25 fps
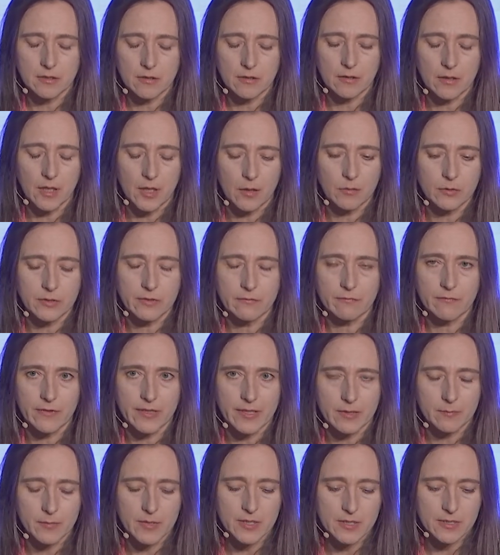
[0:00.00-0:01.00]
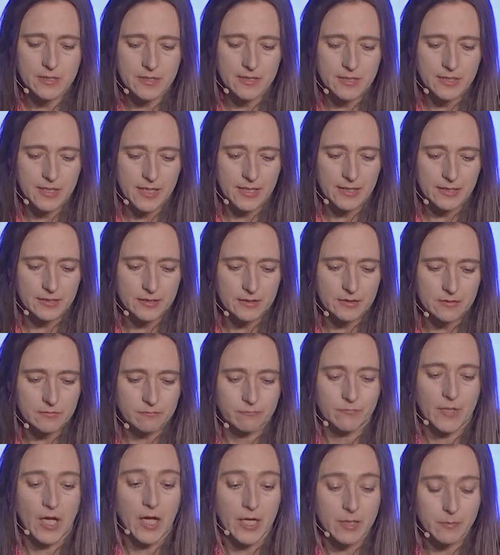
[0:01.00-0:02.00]
cloud environments and
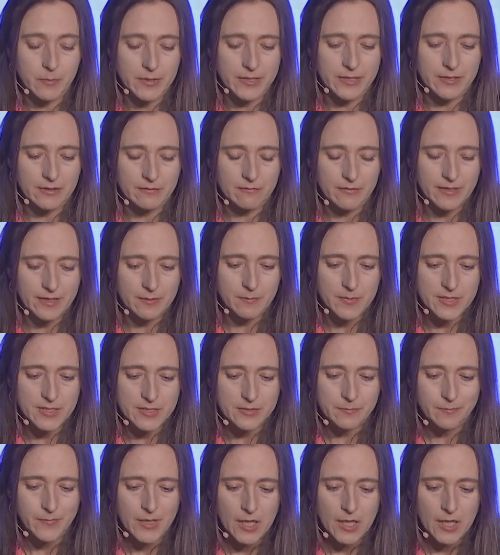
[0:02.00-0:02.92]
hybrid environments.